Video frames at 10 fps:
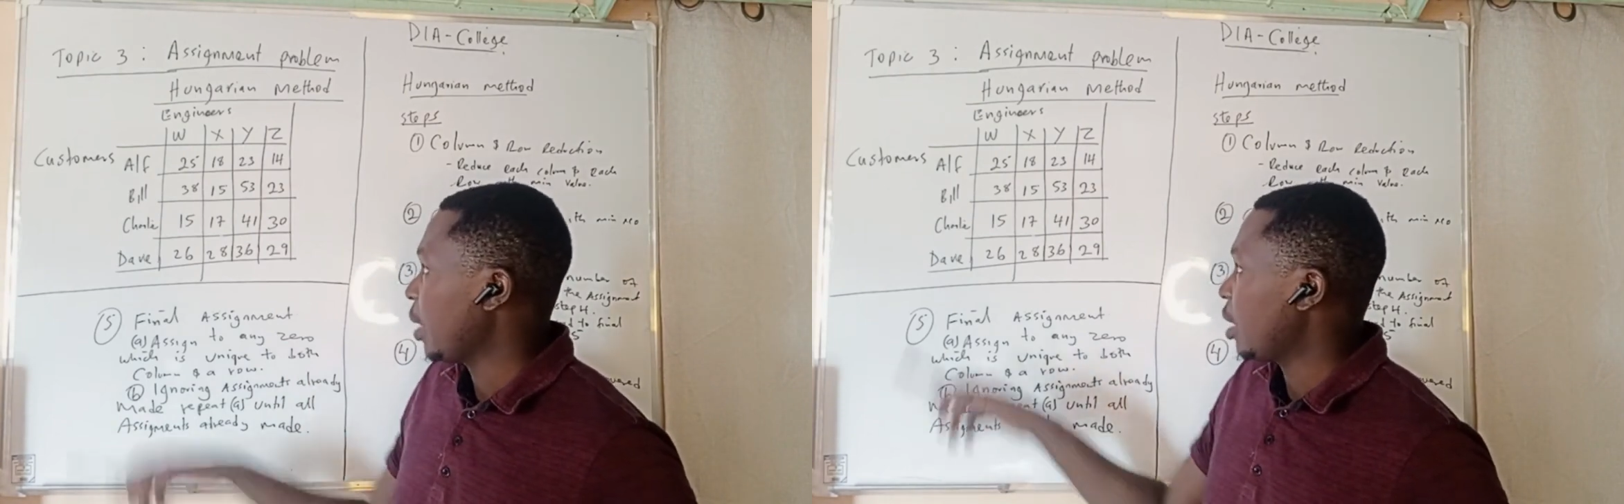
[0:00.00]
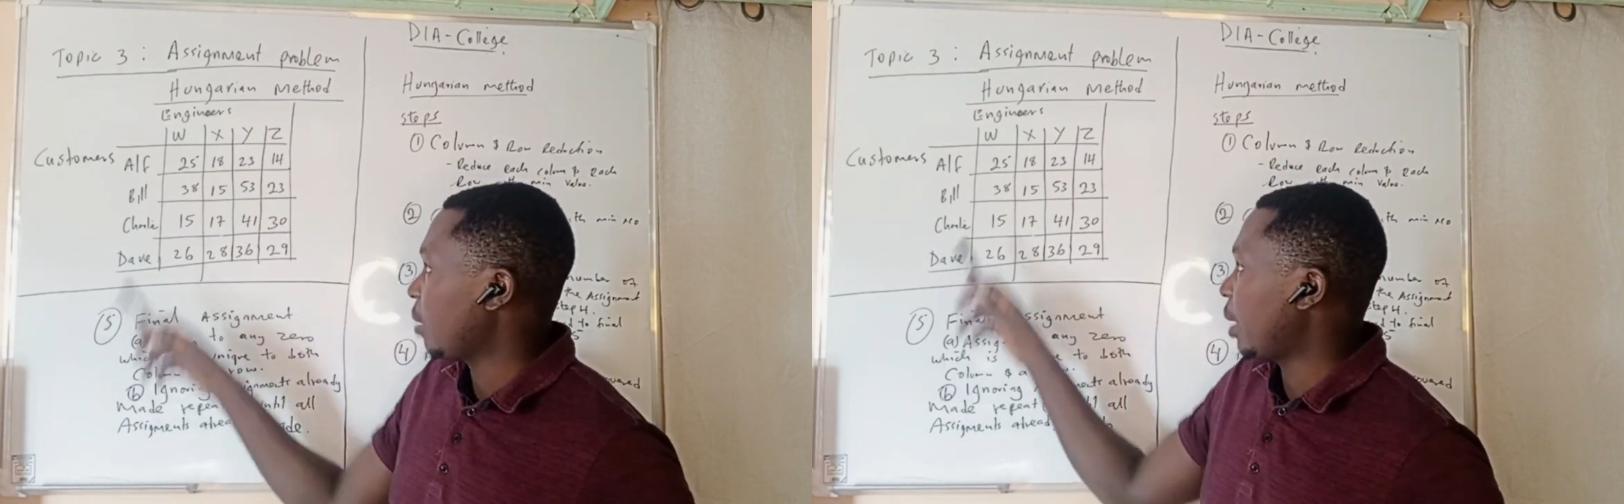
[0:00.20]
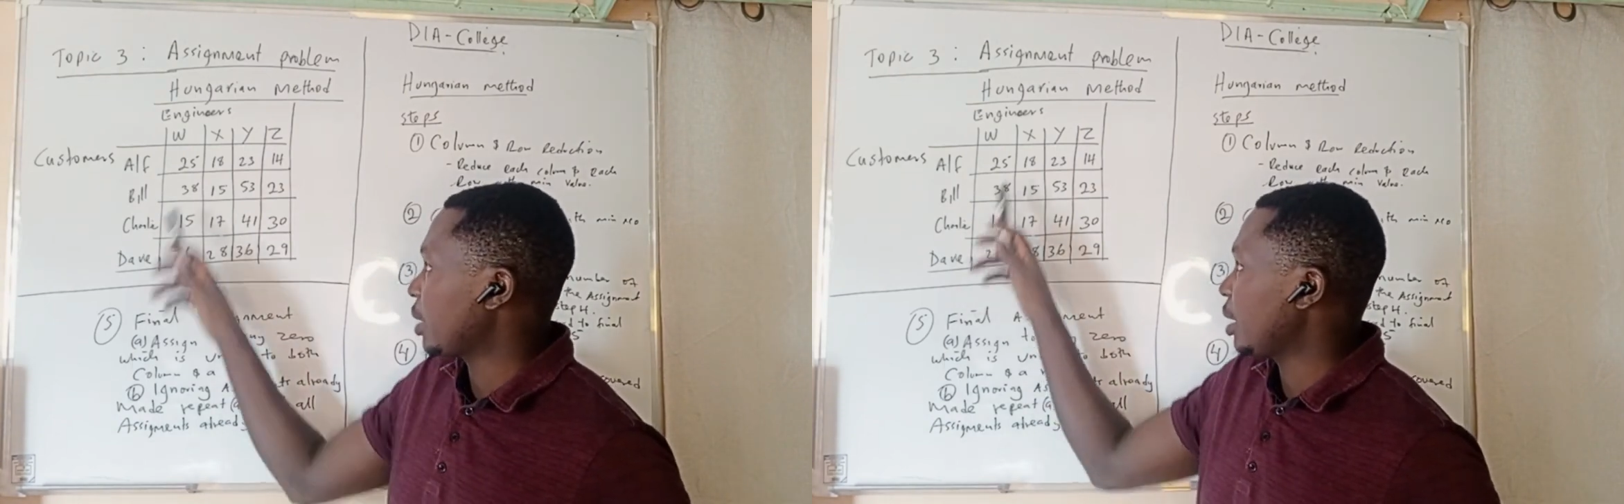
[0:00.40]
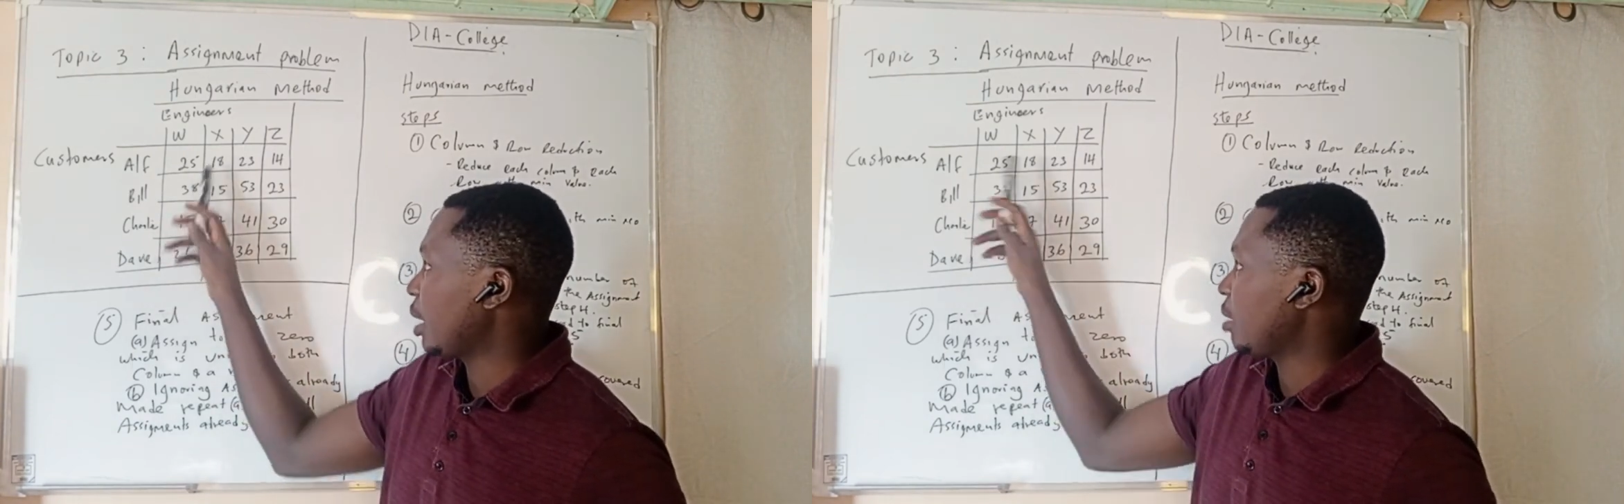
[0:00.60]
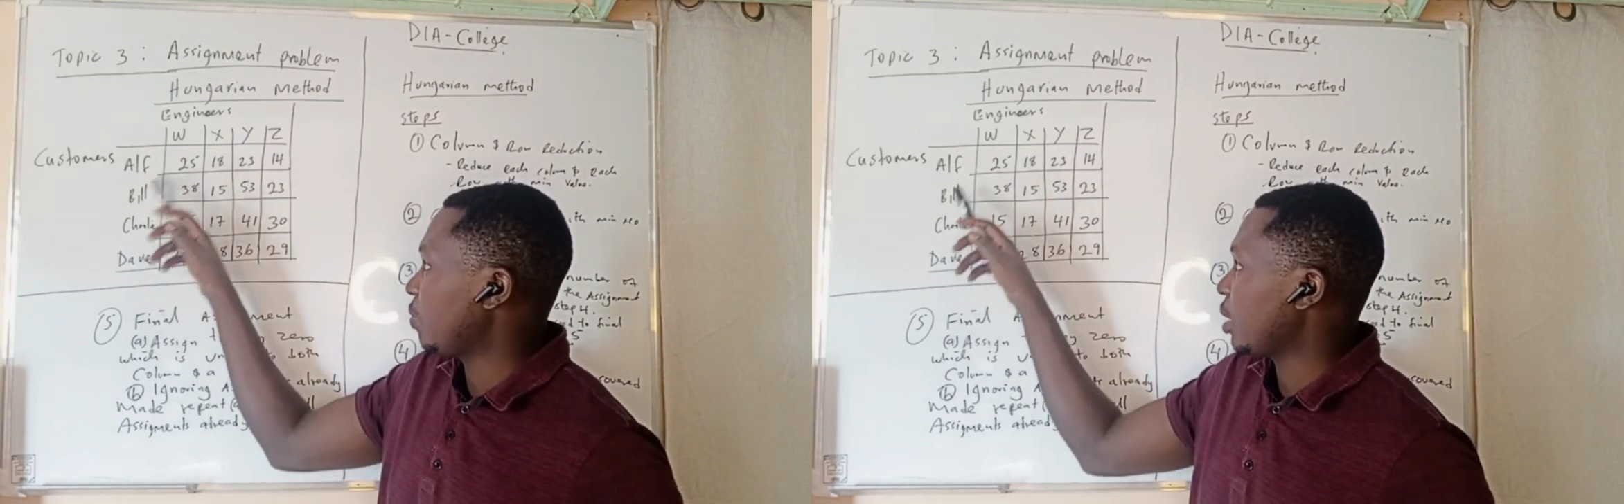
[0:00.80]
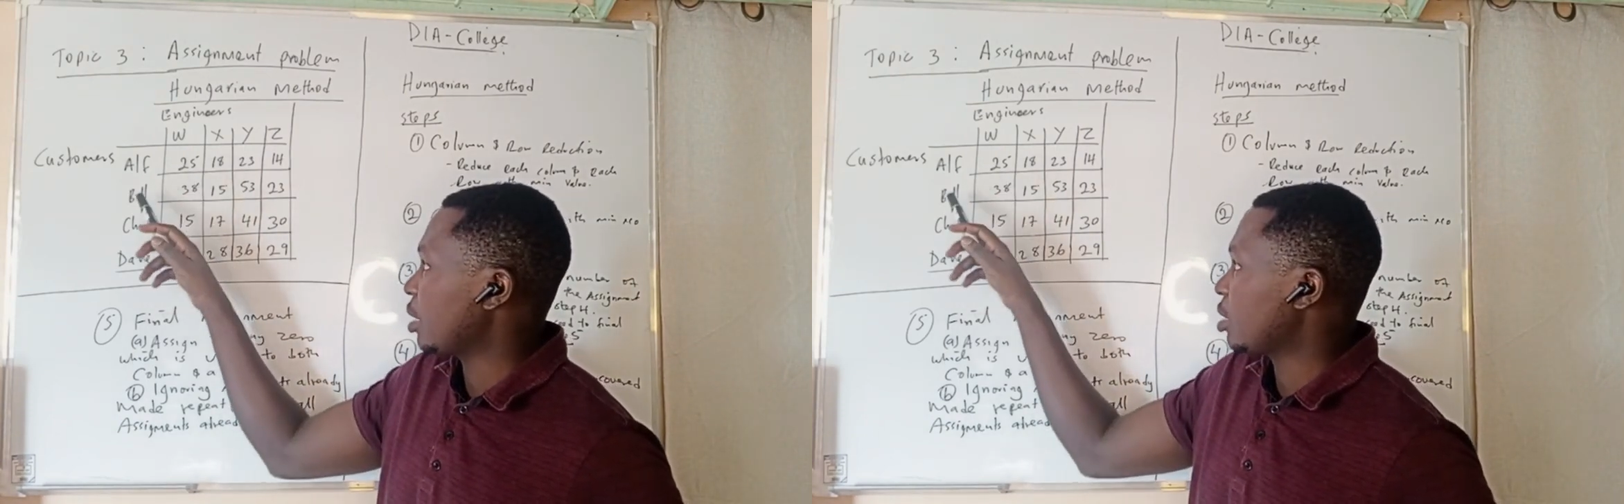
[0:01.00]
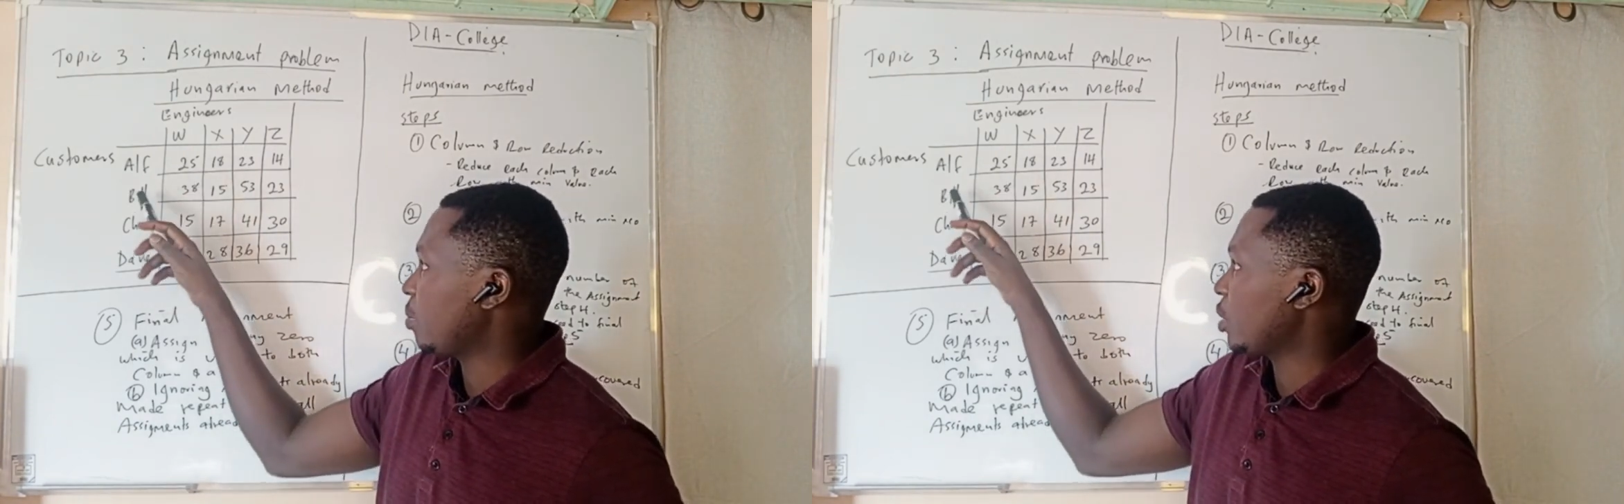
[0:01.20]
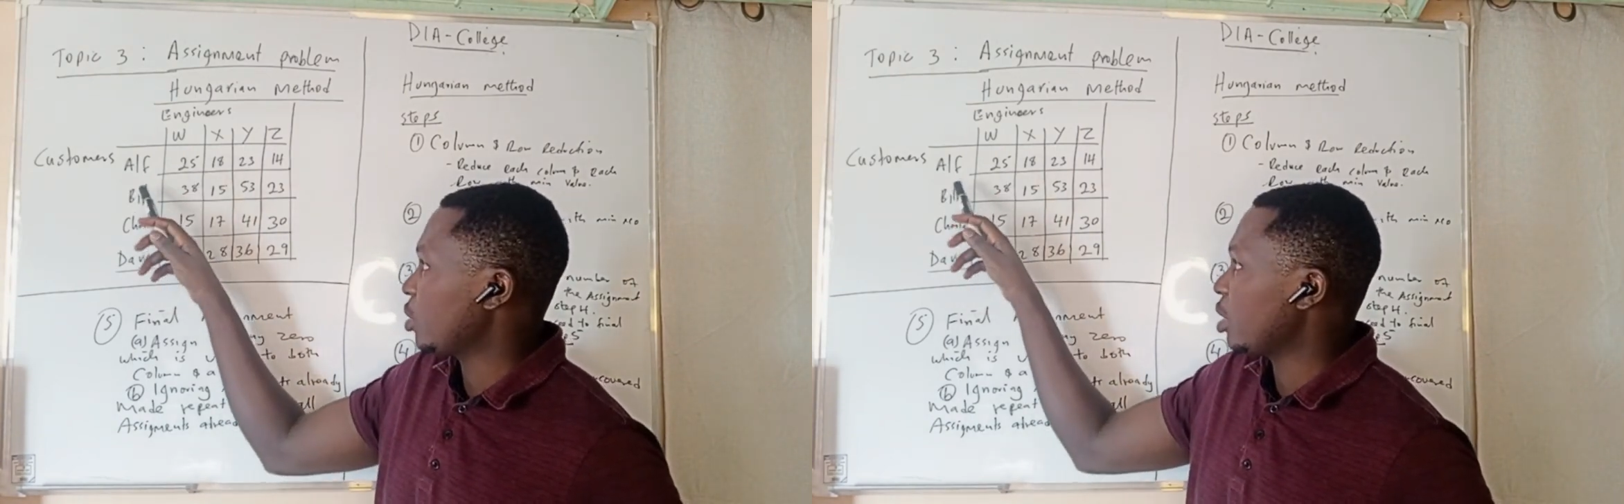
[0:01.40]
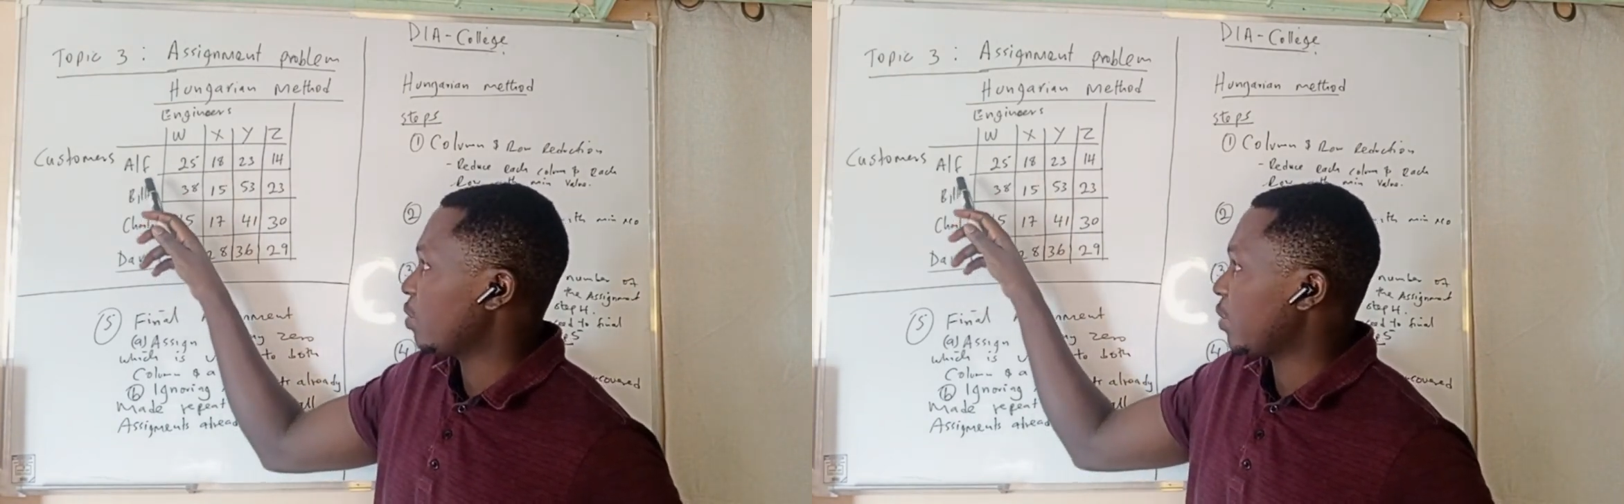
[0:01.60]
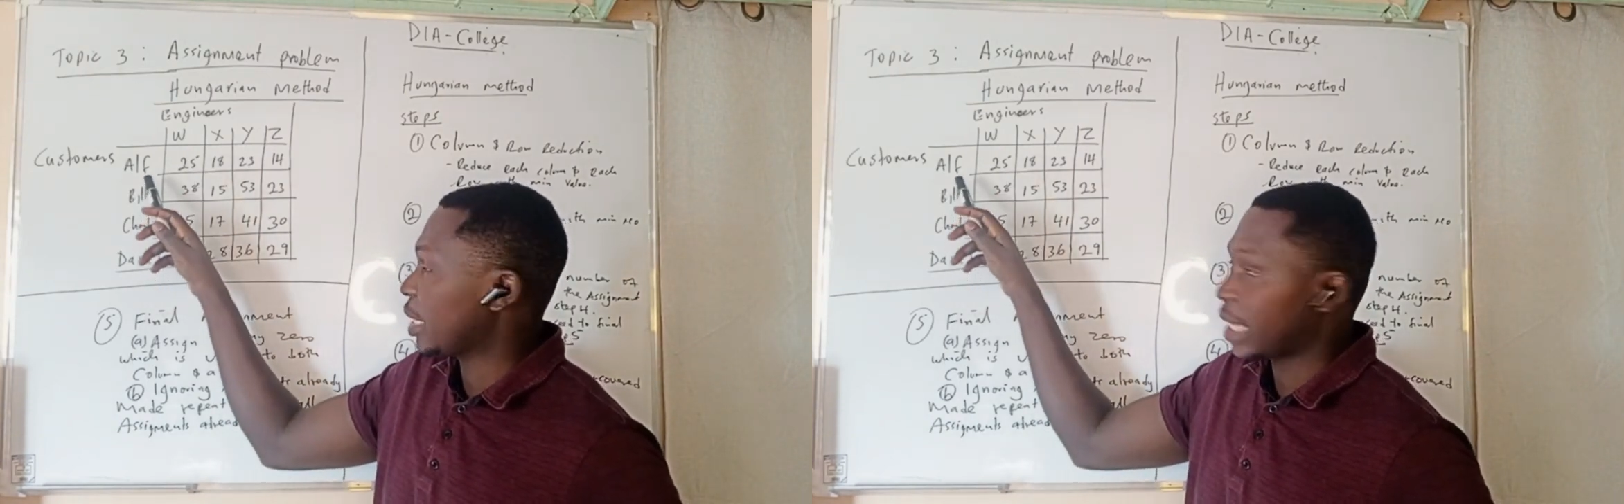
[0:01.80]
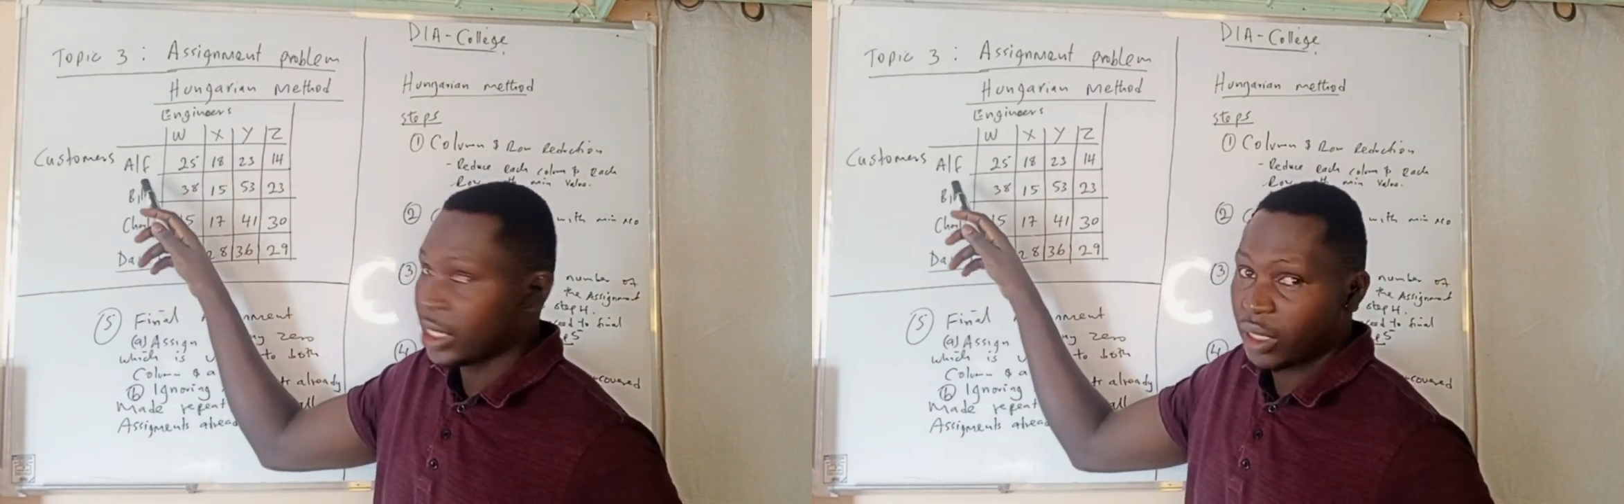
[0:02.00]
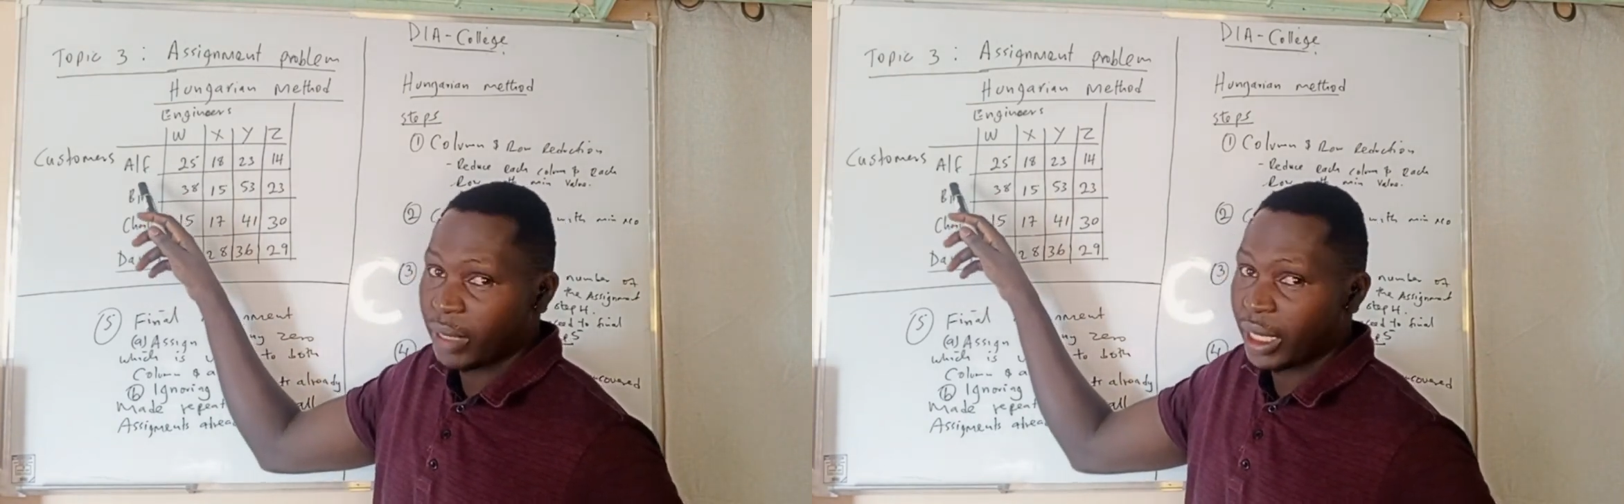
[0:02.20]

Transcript: the machine at different destination, different customer